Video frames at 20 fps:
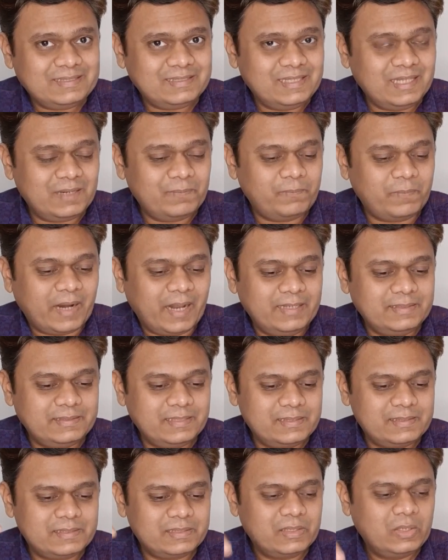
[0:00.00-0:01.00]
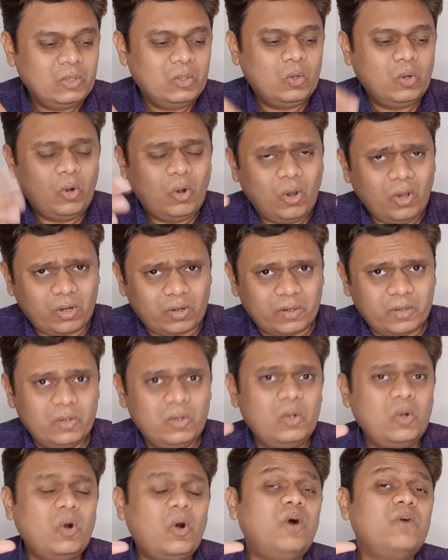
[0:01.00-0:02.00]
their prices or
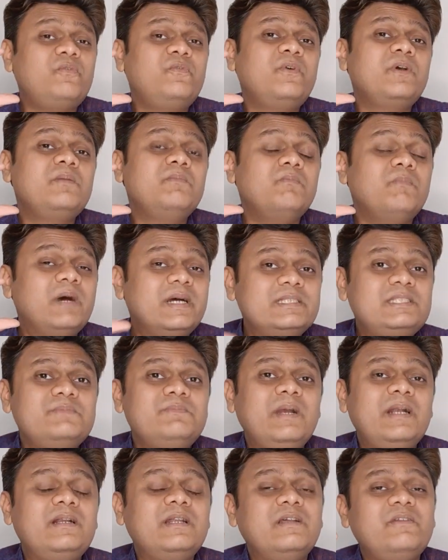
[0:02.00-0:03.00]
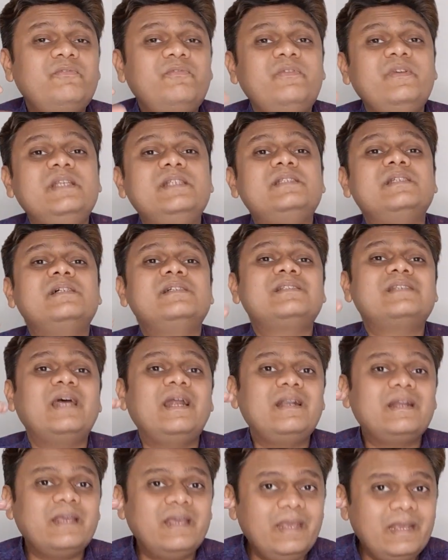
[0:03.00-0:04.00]
offer much better features
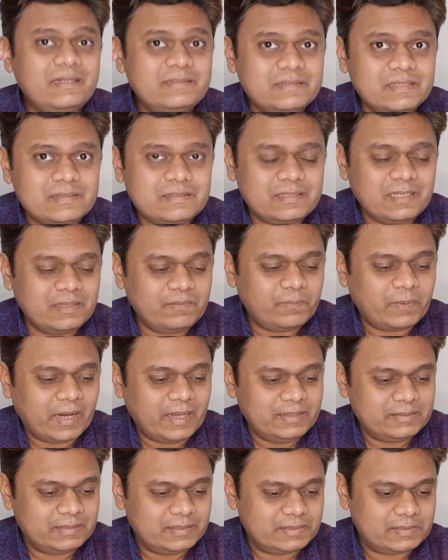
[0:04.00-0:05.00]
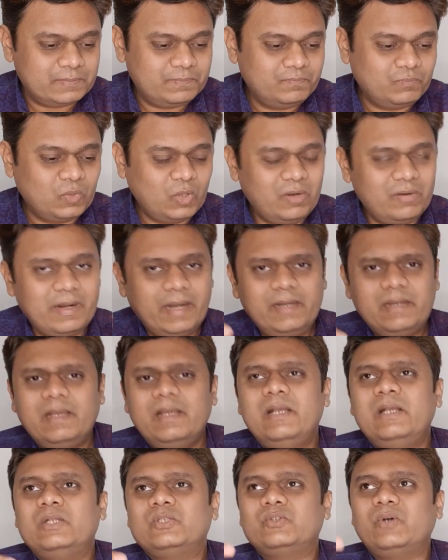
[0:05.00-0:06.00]
at existing prices. Alright,
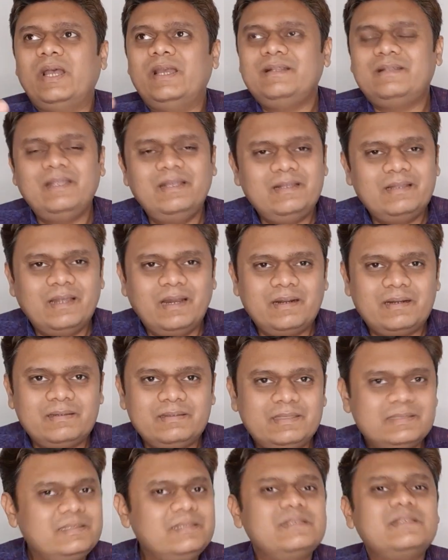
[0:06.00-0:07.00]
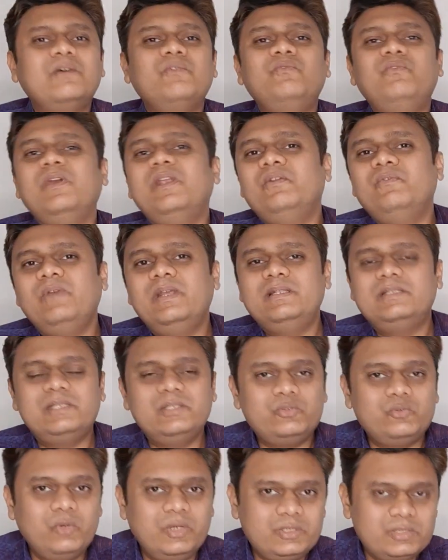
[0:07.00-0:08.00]
so I think that this is a win-win
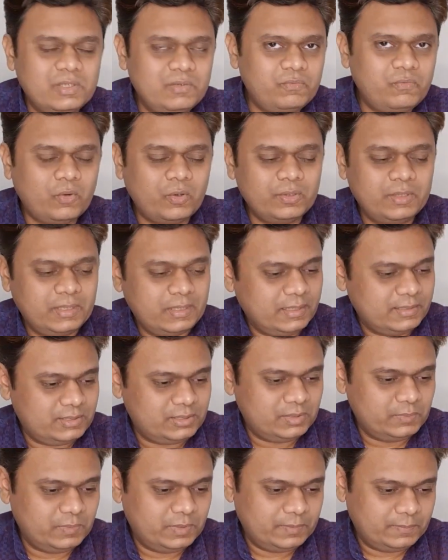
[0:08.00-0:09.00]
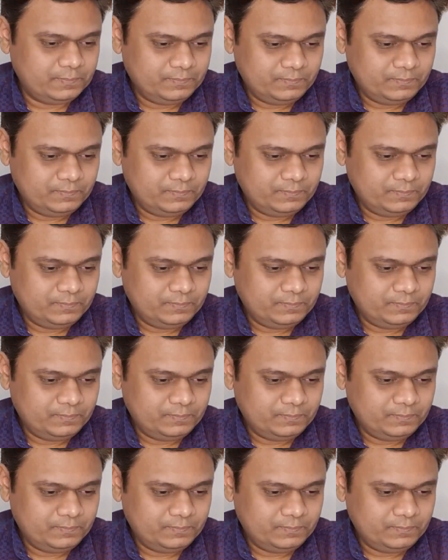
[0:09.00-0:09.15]
situation for the customer.